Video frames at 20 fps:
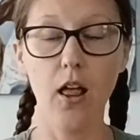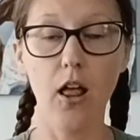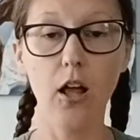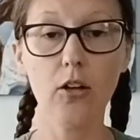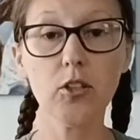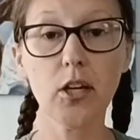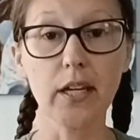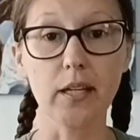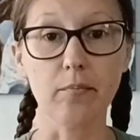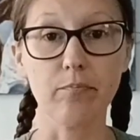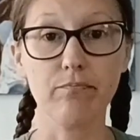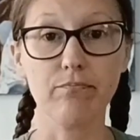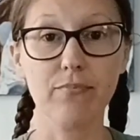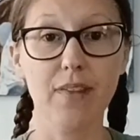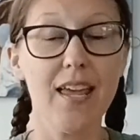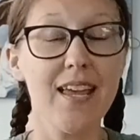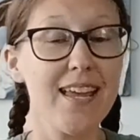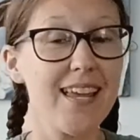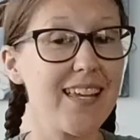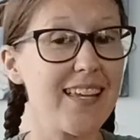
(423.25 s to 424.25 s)
Okay,
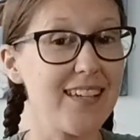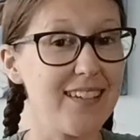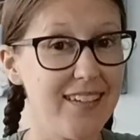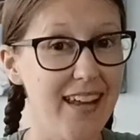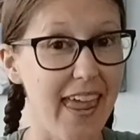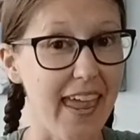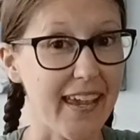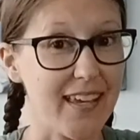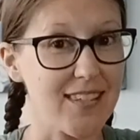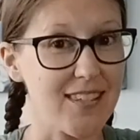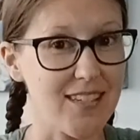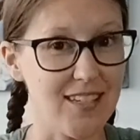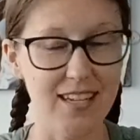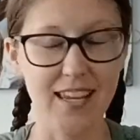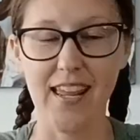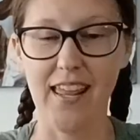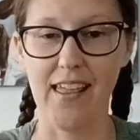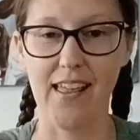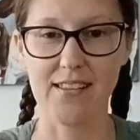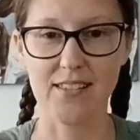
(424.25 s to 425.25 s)
next,
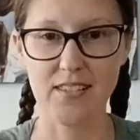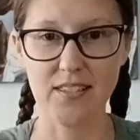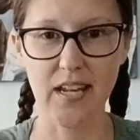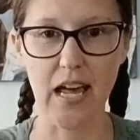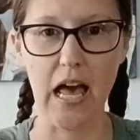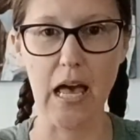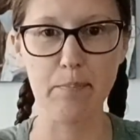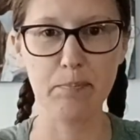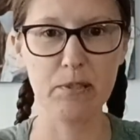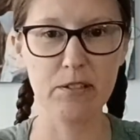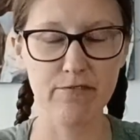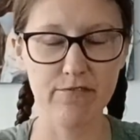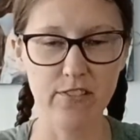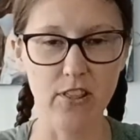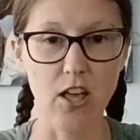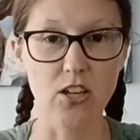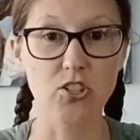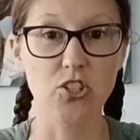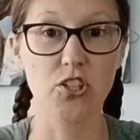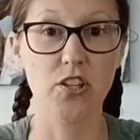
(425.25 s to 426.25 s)
it's time to
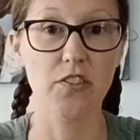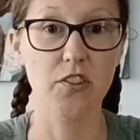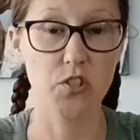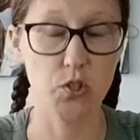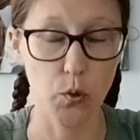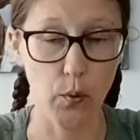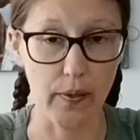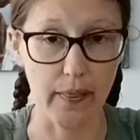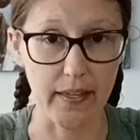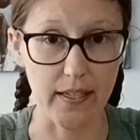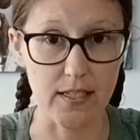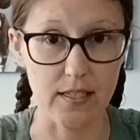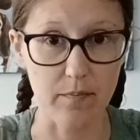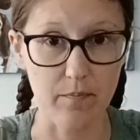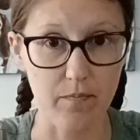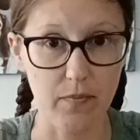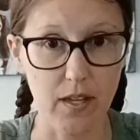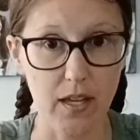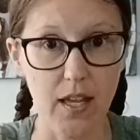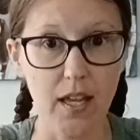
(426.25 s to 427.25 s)
flush the toilet.
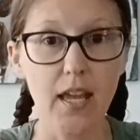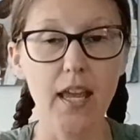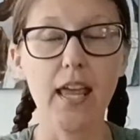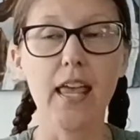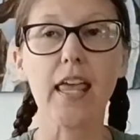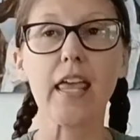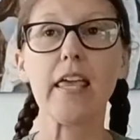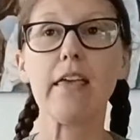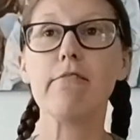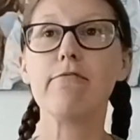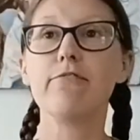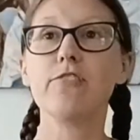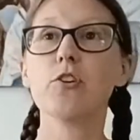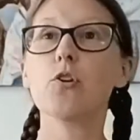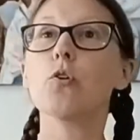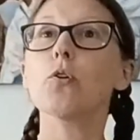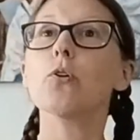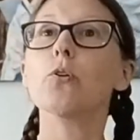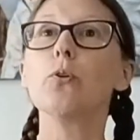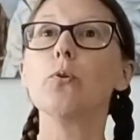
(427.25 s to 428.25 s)
If
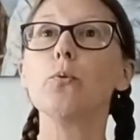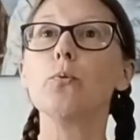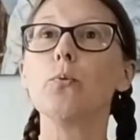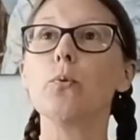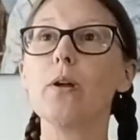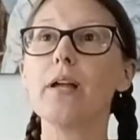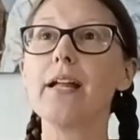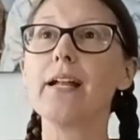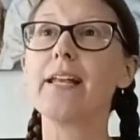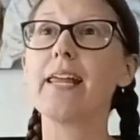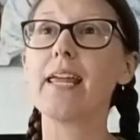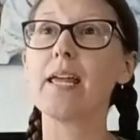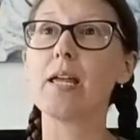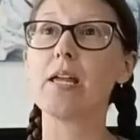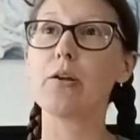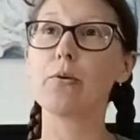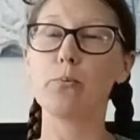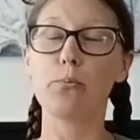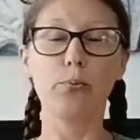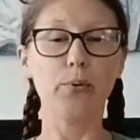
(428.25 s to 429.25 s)
you're in
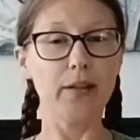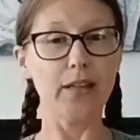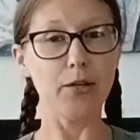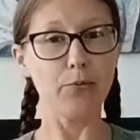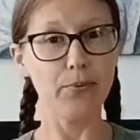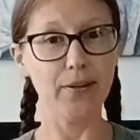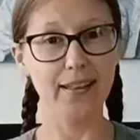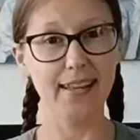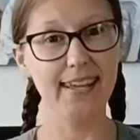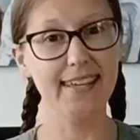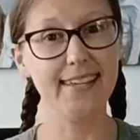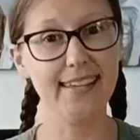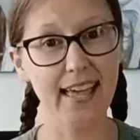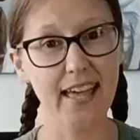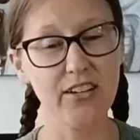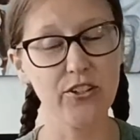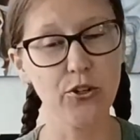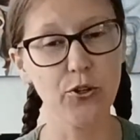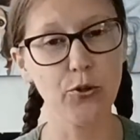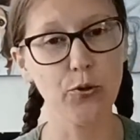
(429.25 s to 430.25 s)
a really
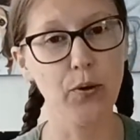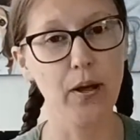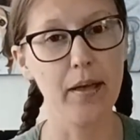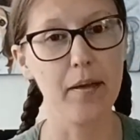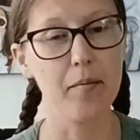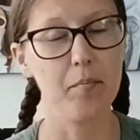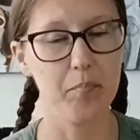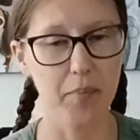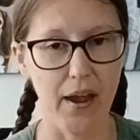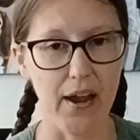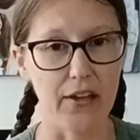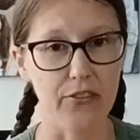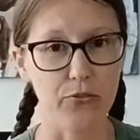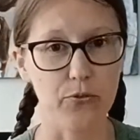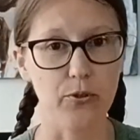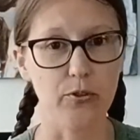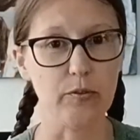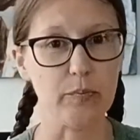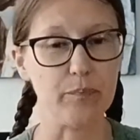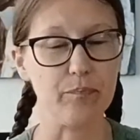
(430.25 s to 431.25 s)
ghetto
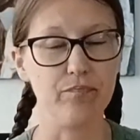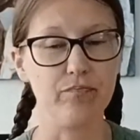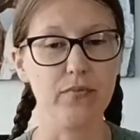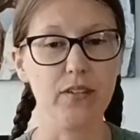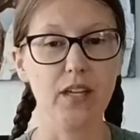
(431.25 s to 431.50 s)
bathroom,